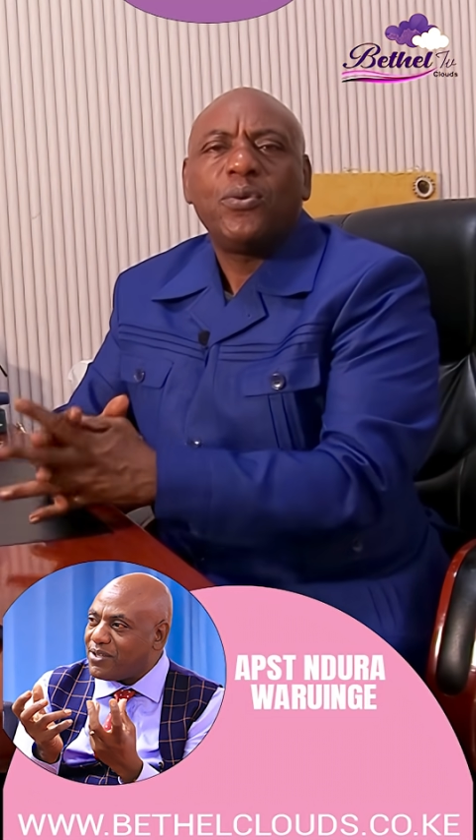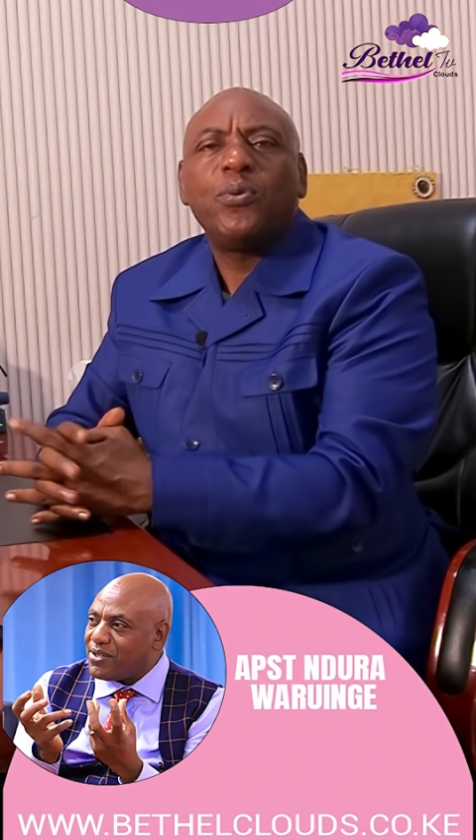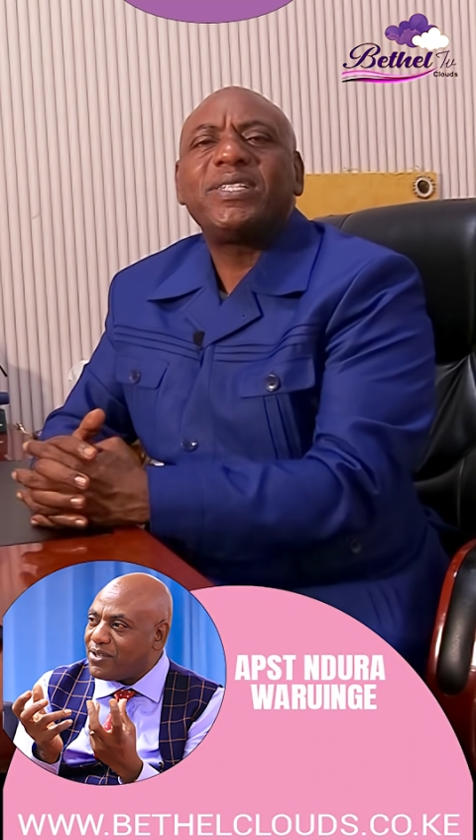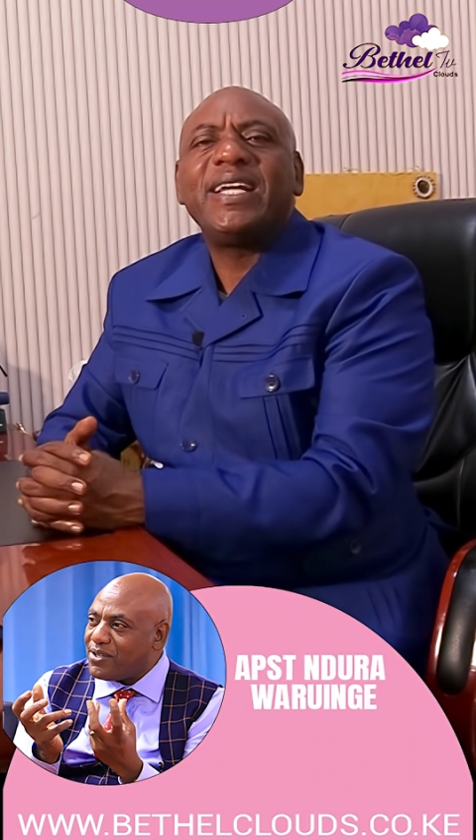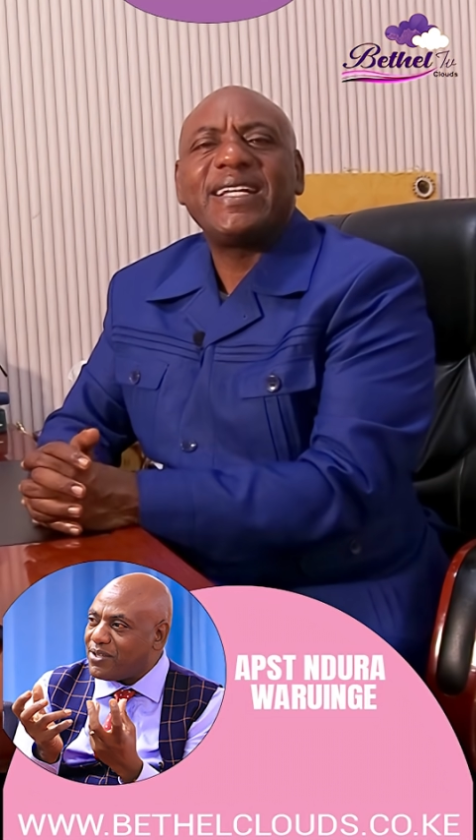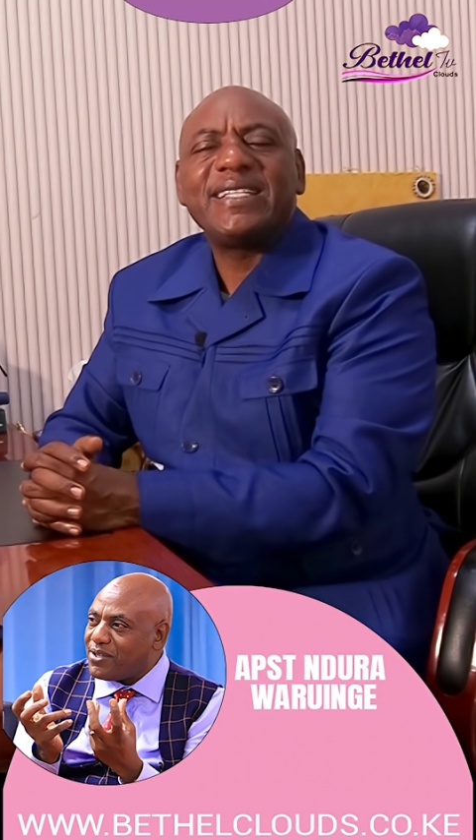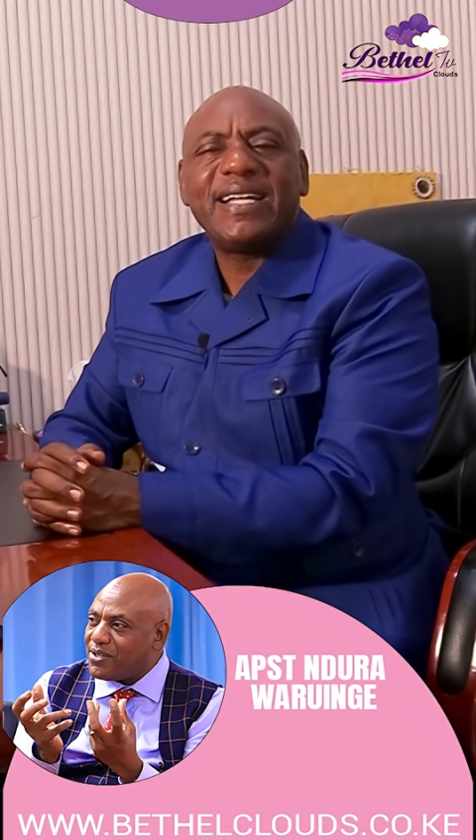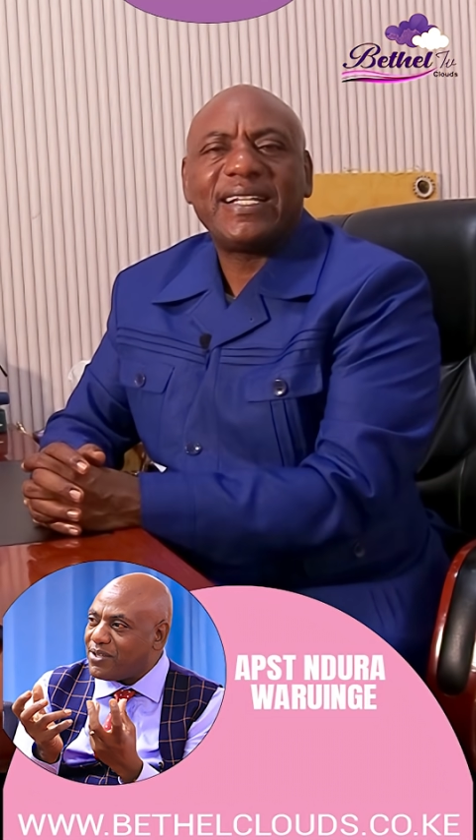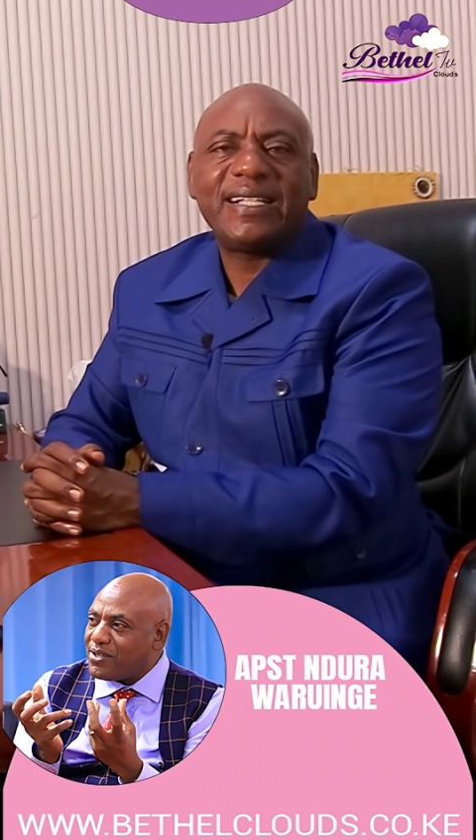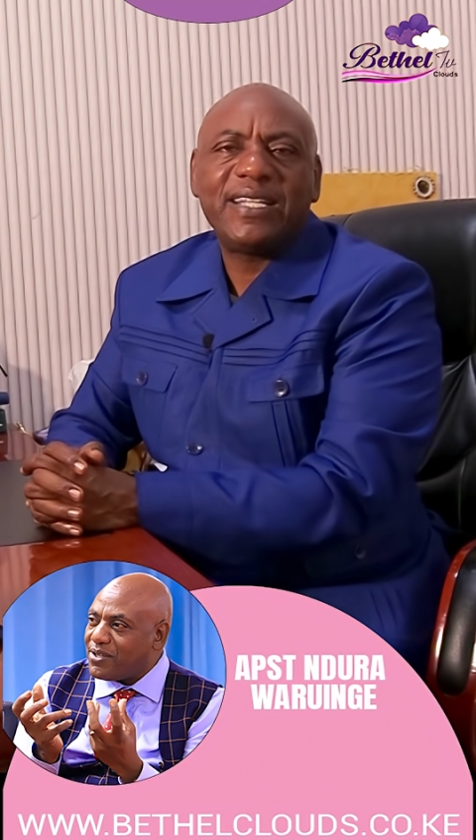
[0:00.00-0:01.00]
what
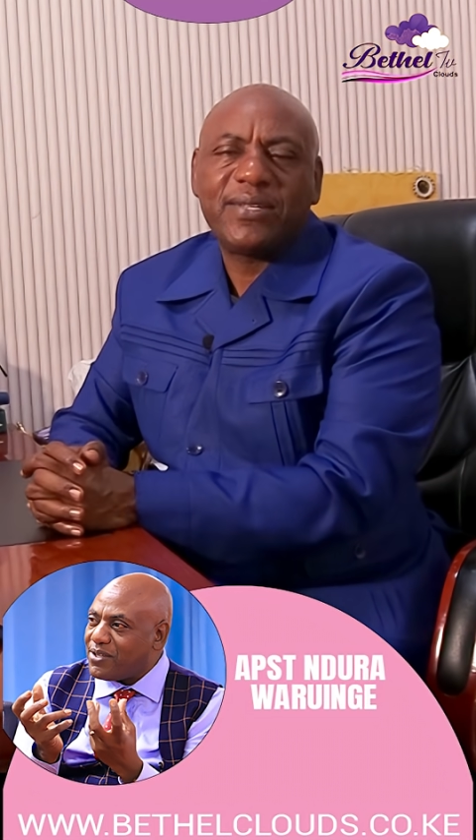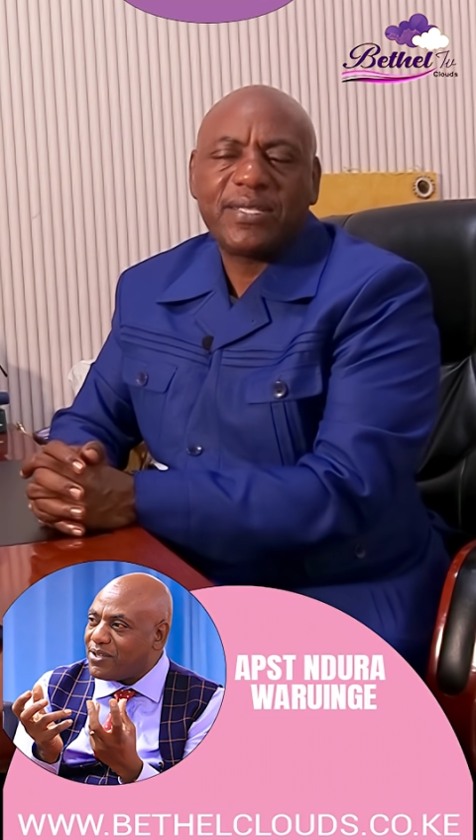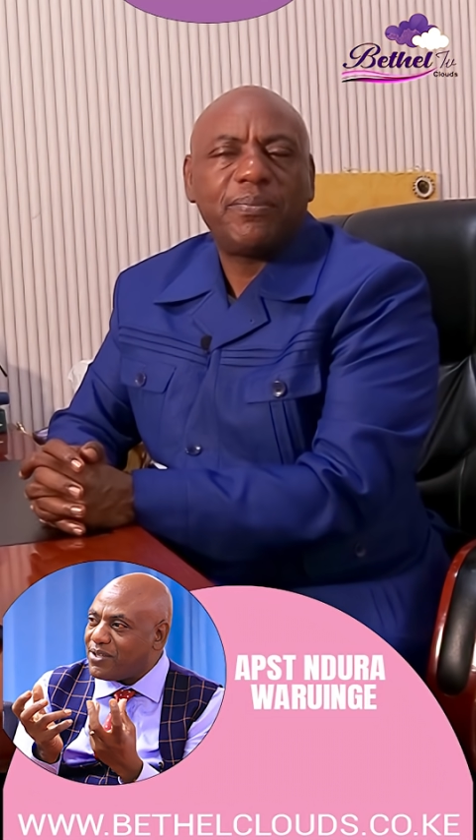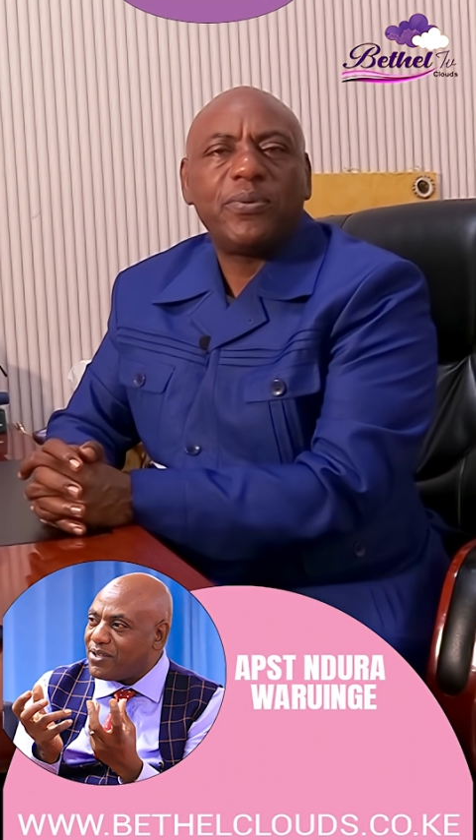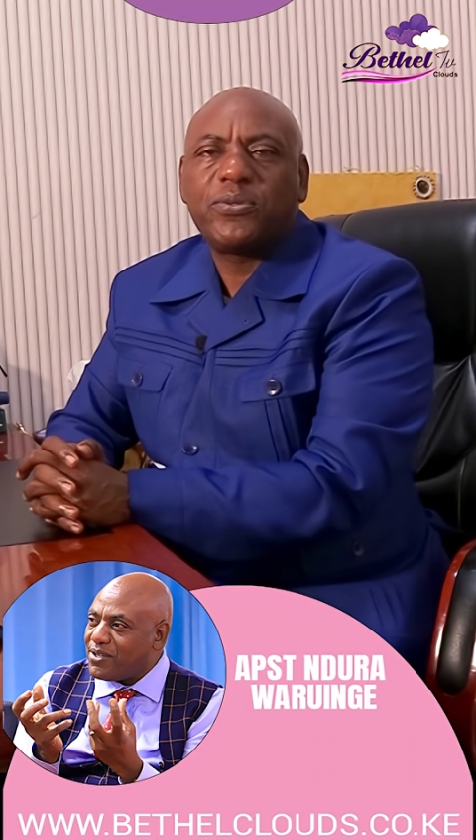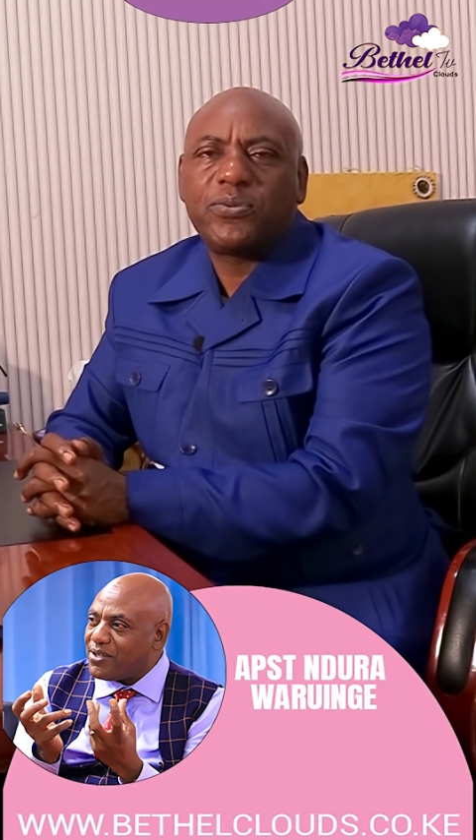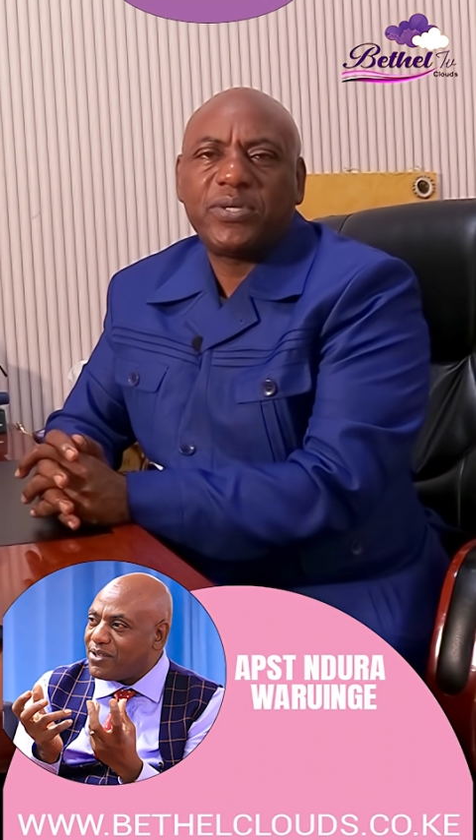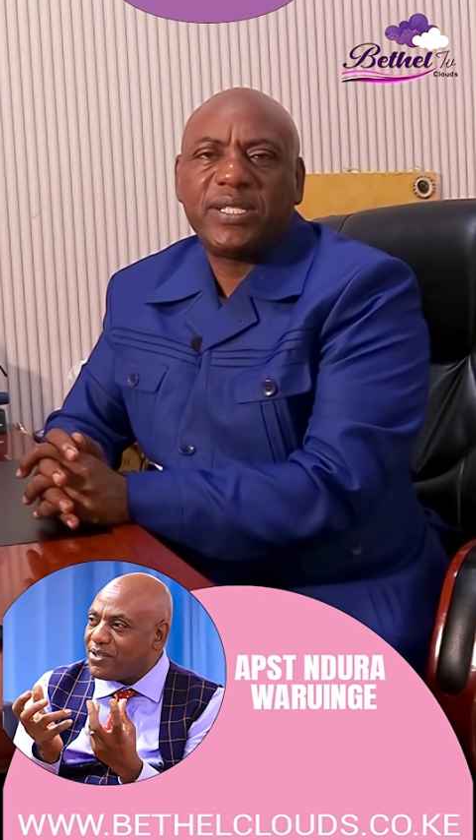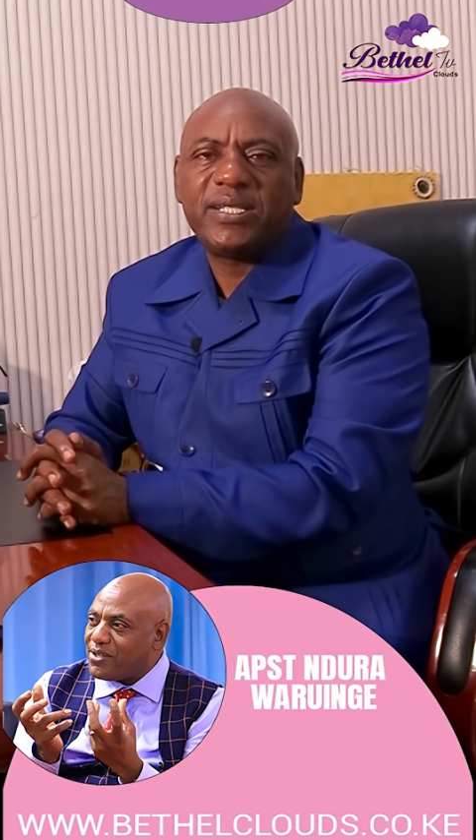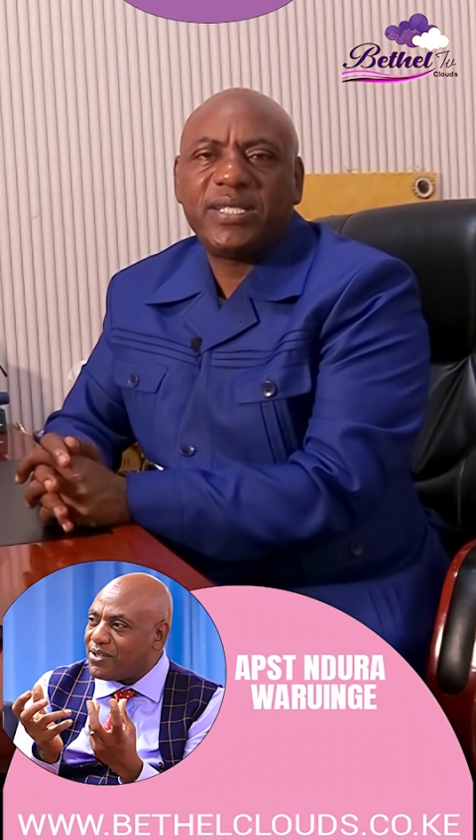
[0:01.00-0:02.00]
exactly you're supposed to
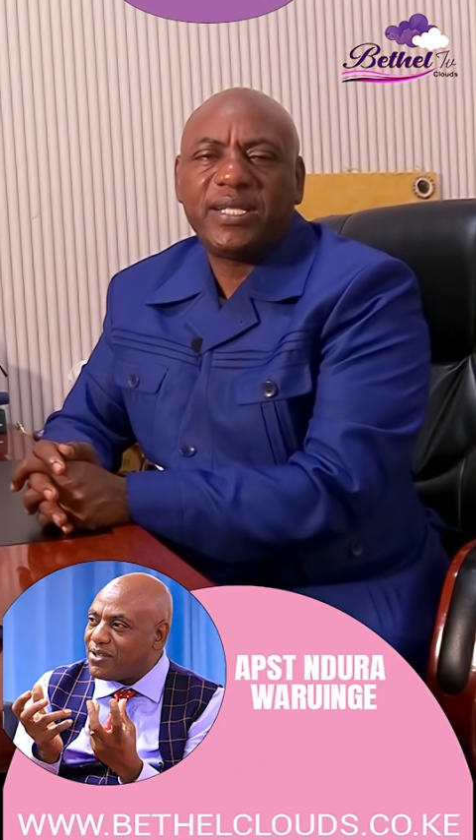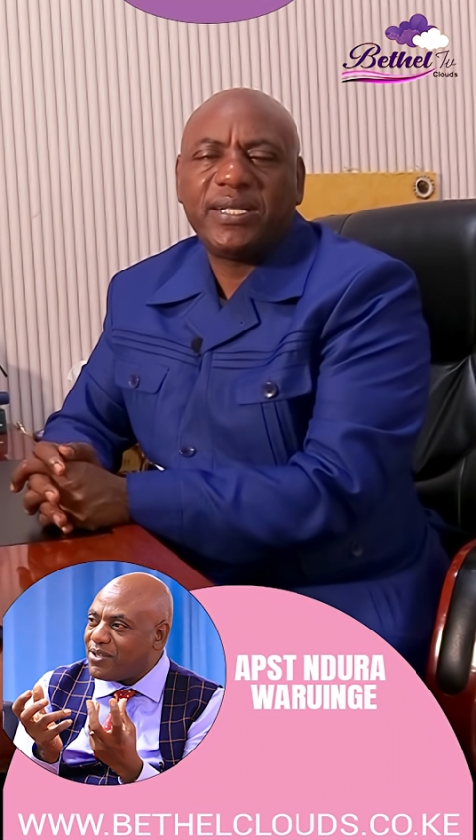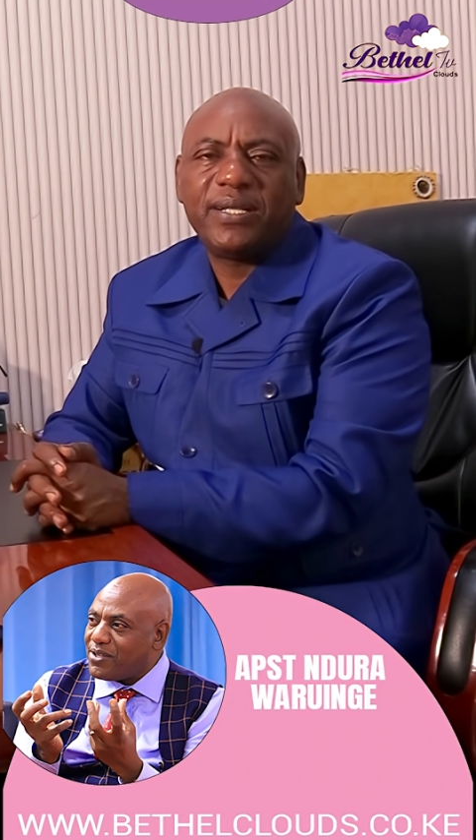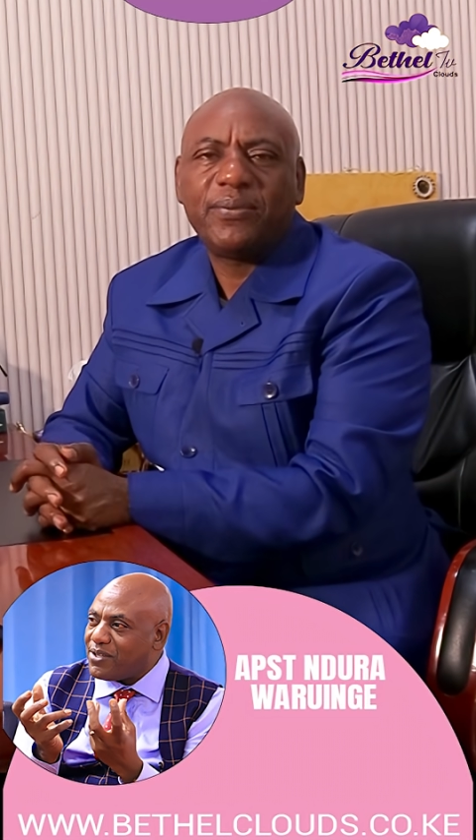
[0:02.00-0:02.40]
distill.